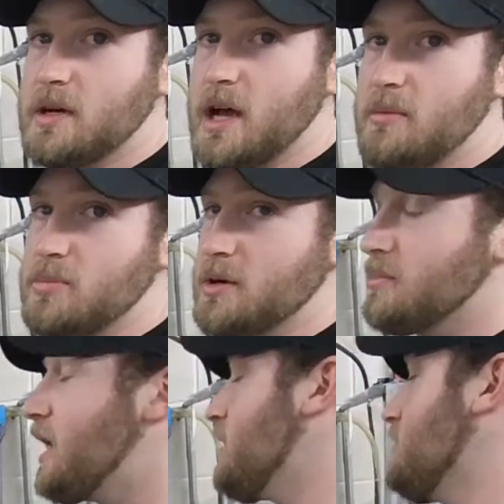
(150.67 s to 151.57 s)
output
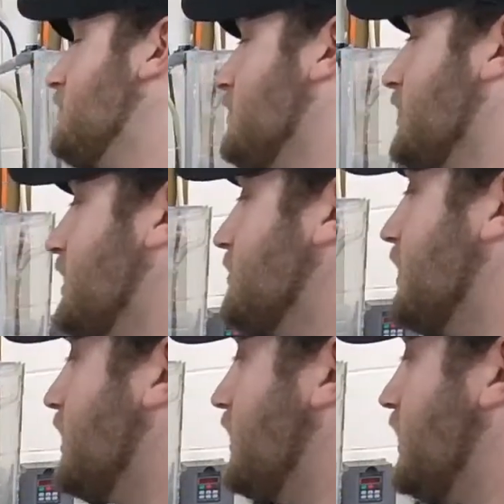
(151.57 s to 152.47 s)
power for them.
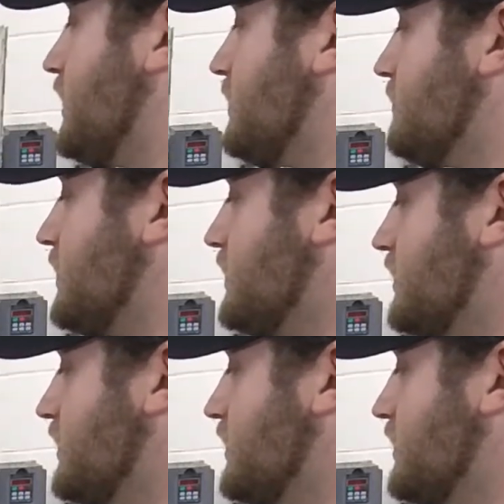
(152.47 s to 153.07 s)
Um,